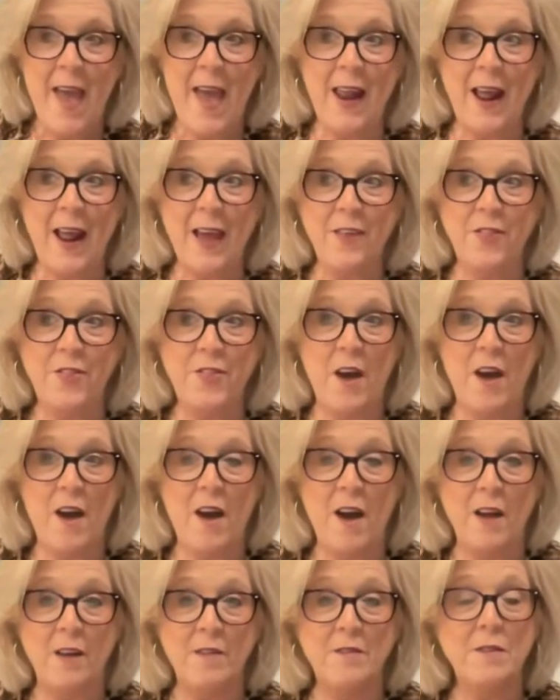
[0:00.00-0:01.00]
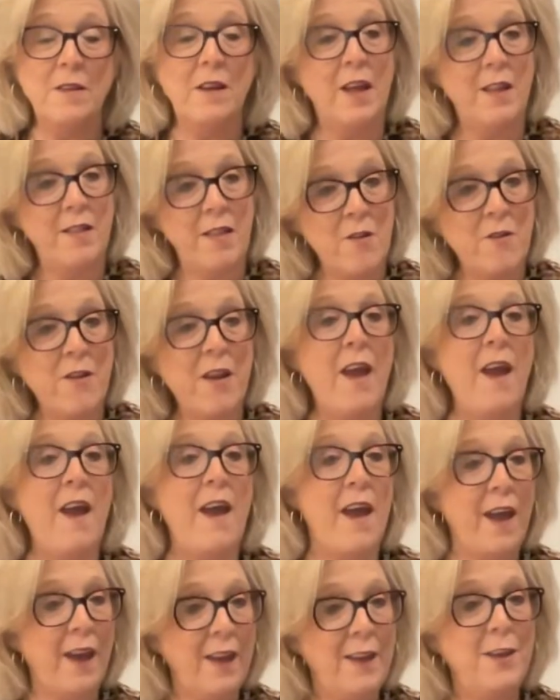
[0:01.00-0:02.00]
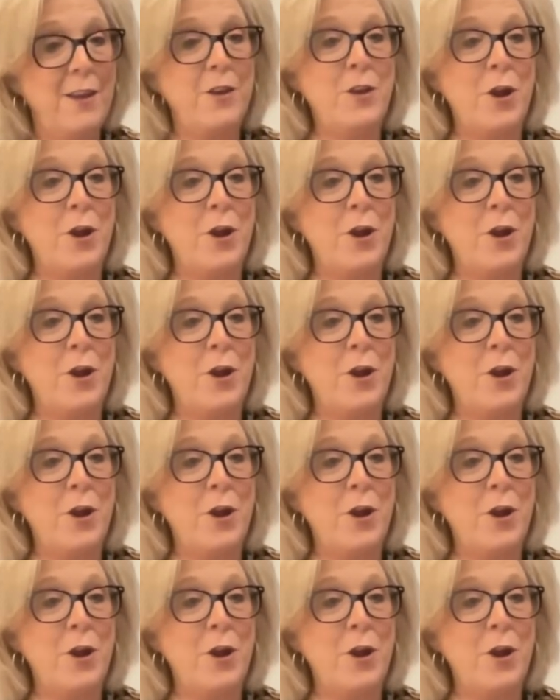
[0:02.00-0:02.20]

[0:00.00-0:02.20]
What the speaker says: And I thought, oh, okay,